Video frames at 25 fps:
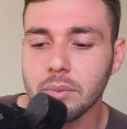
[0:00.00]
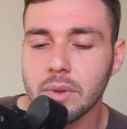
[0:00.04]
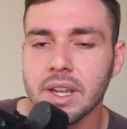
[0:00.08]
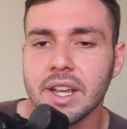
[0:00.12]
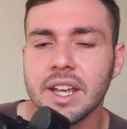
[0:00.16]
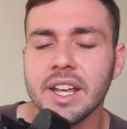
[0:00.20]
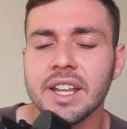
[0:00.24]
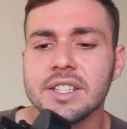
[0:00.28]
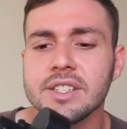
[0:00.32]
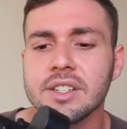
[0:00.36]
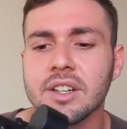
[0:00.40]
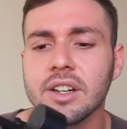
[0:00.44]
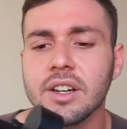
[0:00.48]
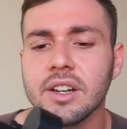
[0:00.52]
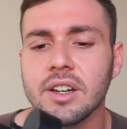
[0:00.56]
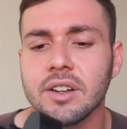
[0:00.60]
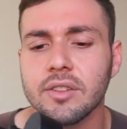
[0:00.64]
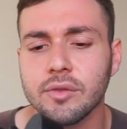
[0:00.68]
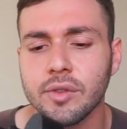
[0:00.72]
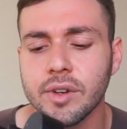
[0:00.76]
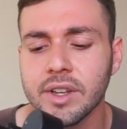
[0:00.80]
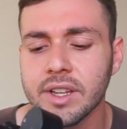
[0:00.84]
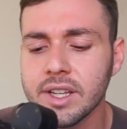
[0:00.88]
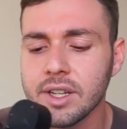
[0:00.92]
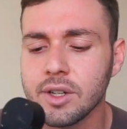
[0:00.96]
It's
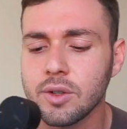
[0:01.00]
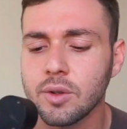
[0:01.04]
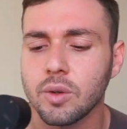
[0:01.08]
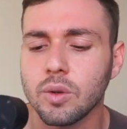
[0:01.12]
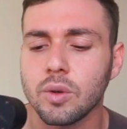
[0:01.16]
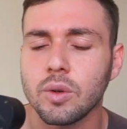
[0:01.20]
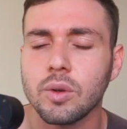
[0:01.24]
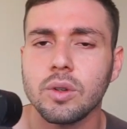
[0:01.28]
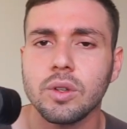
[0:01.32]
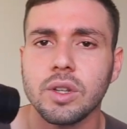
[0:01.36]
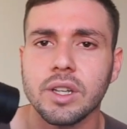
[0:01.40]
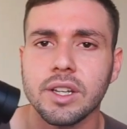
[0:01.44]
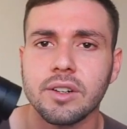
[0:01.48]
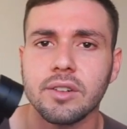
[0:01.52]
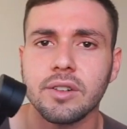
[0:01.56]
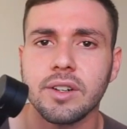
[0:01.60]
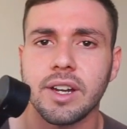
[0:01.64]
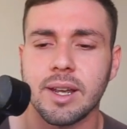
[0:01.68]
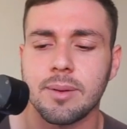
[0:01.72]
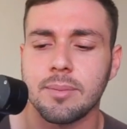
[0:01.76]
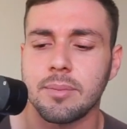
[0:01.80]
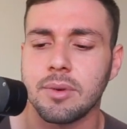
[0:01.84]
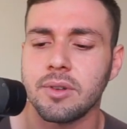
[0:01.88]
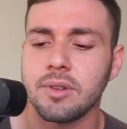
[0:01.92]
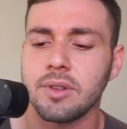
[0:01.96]
a really cool little
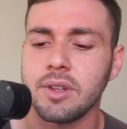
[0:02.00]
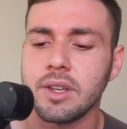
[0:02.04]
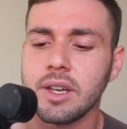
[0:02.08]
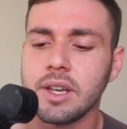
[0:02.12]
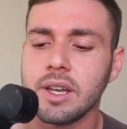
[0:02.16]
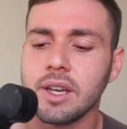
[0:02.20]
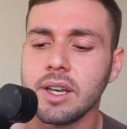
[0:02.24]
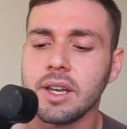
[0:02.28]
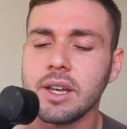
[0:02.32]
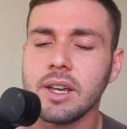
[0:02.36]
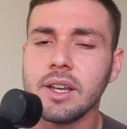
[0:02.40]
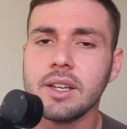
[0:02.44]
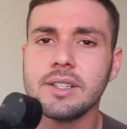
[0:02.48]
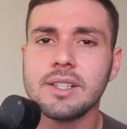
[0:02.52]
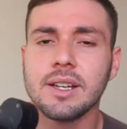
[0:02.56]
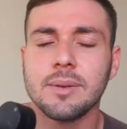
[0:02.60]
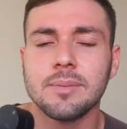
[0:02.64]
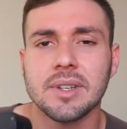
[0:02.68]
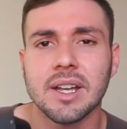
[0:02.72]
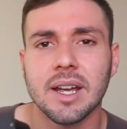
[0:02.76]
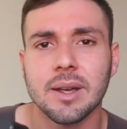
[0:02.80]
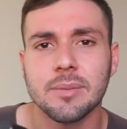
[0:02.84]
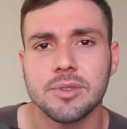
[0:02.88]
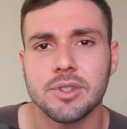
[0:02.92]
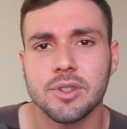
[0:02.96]
gimbal.
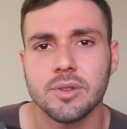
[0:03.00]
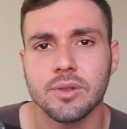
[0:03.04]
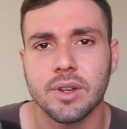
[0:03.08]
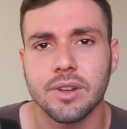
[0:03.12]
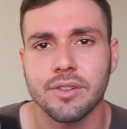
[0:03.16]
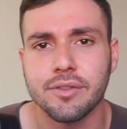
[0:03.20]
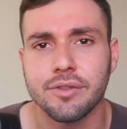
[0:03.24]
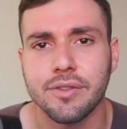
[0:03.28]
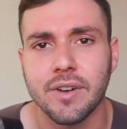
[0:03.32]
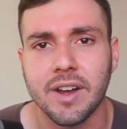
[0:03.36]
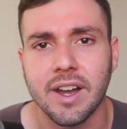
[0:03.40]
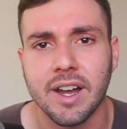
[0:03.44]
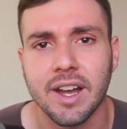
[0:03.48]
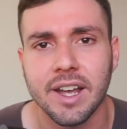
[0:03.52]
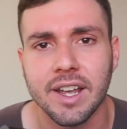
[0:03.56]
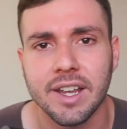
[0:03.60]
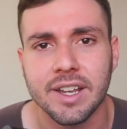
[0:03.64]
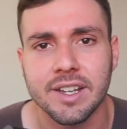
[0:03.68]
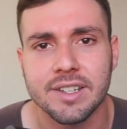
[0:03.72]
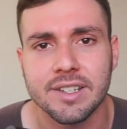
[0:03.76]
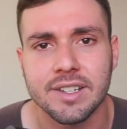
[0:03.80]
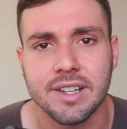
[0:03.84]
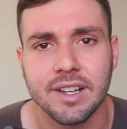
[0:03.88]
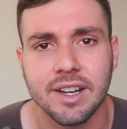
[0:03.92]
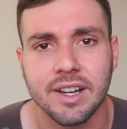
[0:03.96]
Sometimes you can
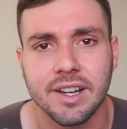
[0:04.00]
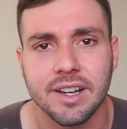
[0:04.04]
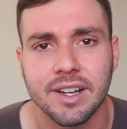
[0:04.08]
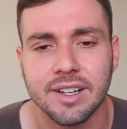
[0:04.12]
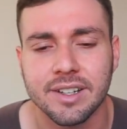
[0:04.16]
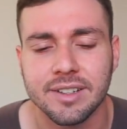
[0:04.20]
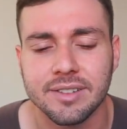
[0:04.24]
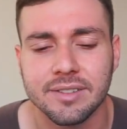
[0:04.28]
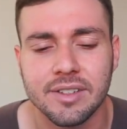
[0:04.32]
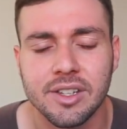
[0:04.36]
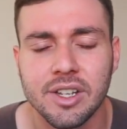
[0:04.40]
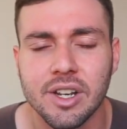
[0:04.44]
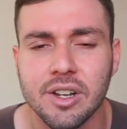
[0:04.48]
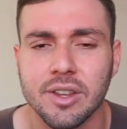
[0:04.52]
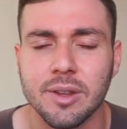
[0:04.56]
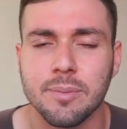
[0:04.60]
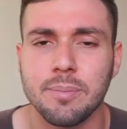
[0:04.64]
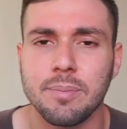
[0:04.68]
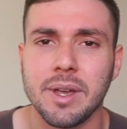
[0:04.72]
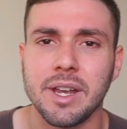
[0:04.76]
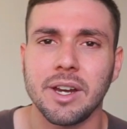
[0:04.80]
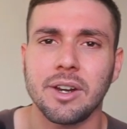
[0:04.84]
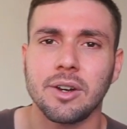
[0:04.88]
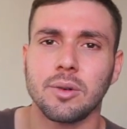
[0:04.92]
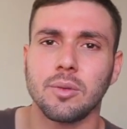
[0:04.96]
find, the
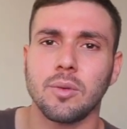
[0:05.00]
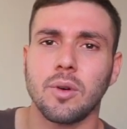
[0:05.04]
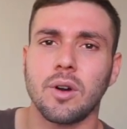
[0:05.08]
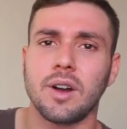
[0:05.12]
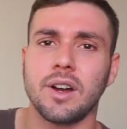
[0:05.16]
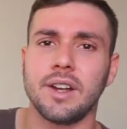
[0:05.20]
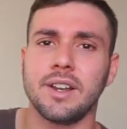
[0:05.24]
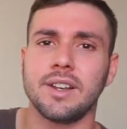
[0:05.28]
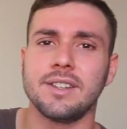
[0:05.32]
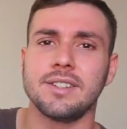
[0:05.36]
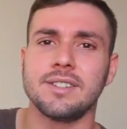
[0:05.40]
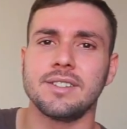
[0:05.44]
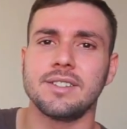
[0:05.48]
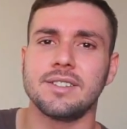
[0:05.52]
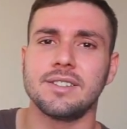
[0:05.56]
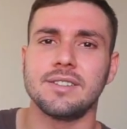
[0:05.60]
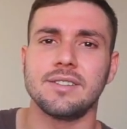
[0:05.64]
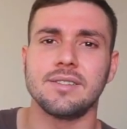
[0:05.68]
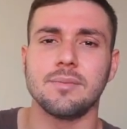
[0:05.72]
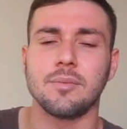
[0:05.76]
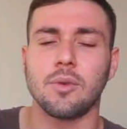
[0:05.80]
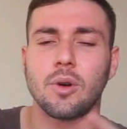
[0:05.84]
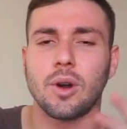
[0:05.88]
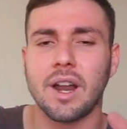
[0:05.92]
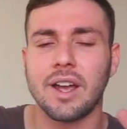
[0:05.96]
bigger
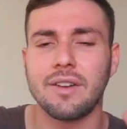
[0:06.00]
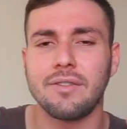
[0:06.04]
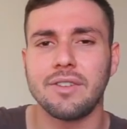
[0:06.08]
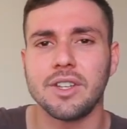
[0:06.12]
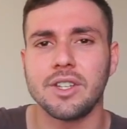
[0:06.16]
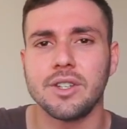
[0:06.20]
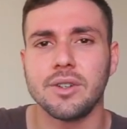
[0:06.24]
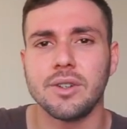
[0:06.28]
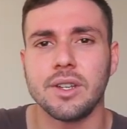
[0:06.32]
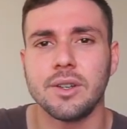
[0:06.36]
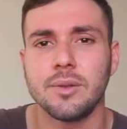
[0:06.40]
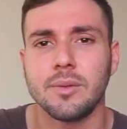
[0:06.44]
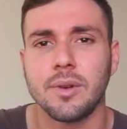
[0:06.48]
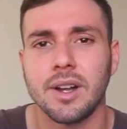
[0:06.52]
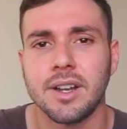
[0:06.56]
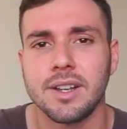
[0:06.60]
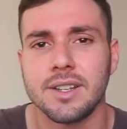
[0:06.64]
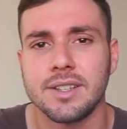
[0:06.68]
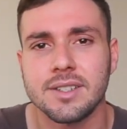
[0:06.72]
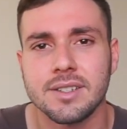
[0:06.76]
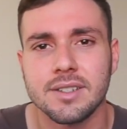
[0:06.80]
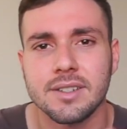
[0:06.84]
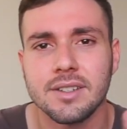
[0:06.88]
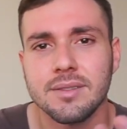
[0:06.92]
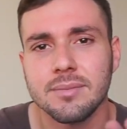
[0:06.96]
ones, more heavy duty
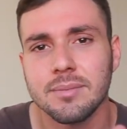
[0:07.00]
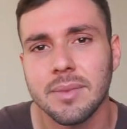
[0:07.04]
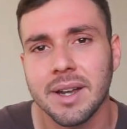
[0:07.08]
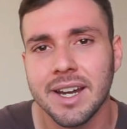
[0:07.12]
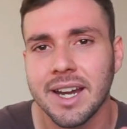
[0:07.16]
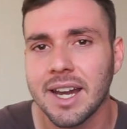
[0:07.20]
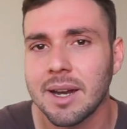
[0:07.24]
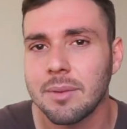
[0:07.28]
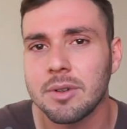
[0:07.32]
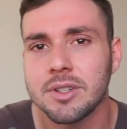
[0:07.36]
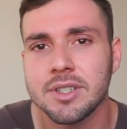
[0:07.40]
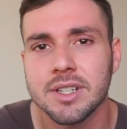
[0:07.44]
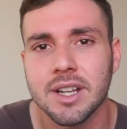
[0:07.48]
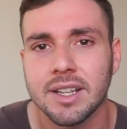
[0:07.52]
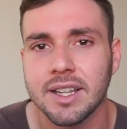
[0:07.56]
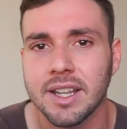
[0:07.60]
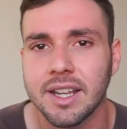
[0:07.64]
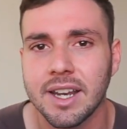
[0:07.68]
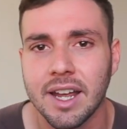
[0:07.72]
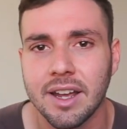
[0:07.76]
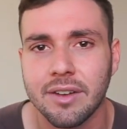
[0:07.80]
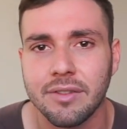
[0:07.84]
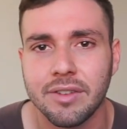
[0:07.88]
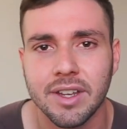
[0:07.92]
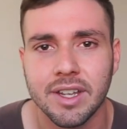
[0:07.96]
ones. My camera's not
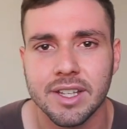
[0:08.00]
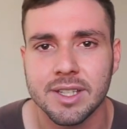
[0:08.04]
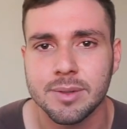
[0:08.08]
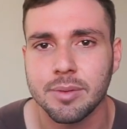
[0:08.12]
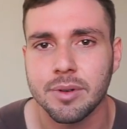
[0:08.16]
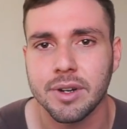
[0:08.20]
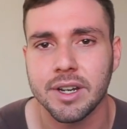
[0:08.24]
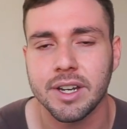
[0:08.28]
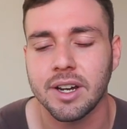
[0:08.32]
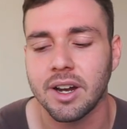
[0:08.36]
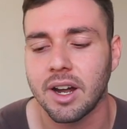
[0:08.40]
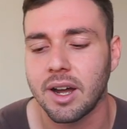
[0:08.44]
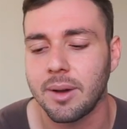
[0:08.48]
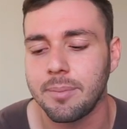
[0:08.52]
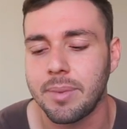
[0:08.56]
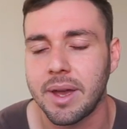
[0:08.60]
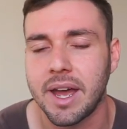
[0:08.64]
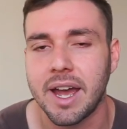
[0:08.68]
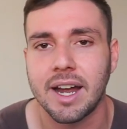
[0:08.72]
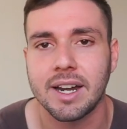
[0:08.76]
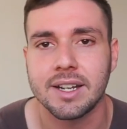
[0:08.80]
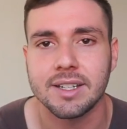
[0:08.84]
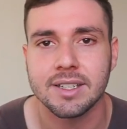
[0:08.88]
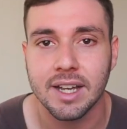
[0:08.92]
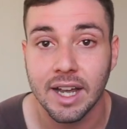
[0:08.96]
that heavy, it's pretty
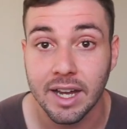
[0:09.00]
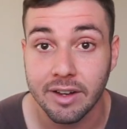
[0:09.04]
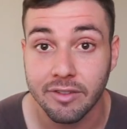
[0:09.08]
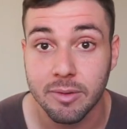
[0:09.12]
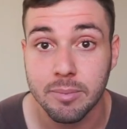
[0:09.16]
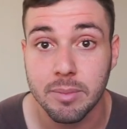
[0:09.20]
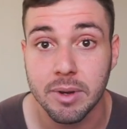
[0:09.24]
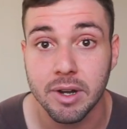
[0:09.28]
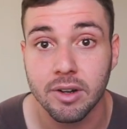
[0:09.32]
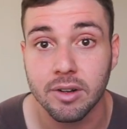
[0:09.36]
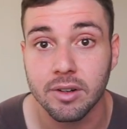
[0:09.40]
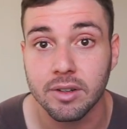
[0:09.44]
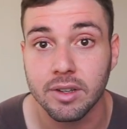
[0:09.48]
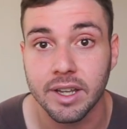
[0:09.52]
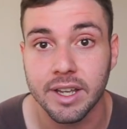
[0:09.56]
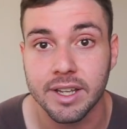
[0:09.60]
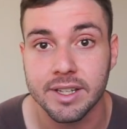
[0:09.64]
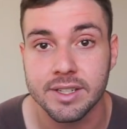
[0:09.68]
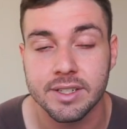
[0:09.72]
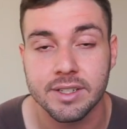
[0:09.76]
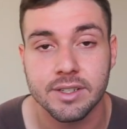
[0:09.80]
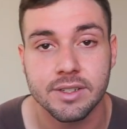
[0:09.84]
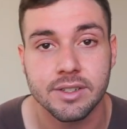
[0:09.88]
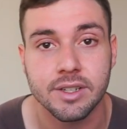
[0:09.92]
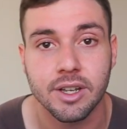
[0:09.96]
compact. I have a
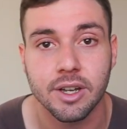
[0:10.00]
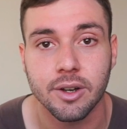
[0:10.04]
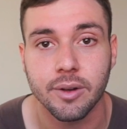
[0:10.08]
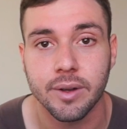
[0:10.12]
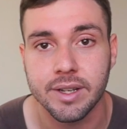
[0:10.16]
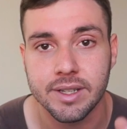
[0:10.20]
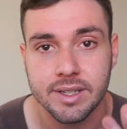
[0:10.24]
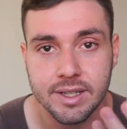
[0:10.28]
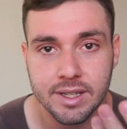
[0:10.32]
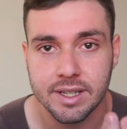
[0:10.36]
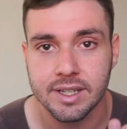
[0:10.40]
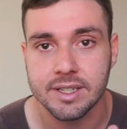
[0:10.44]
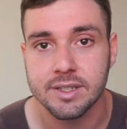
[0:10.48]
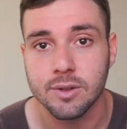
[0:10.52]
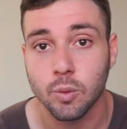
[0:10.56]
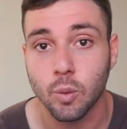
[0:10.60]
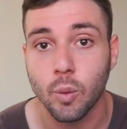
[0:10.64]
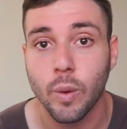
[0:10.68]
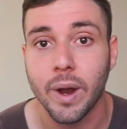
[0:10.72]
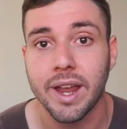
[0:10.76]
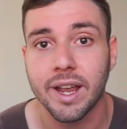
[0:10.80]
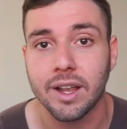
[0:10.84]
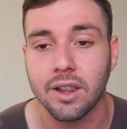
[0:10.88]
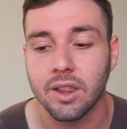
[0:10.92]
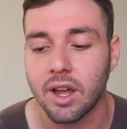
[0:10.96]
mirrorless, so it doesn't
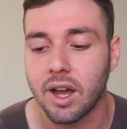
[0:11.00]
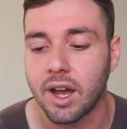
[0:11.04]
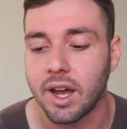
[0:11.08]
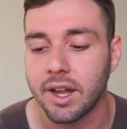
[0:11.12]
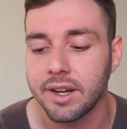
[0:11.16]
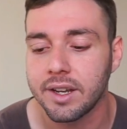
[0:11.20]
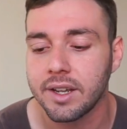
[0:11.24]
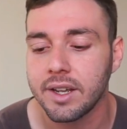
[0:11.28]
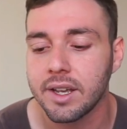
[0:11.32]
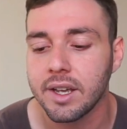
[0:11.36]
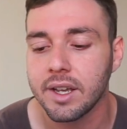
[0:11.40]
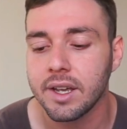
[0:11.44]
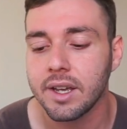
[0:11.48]
weigh a lot.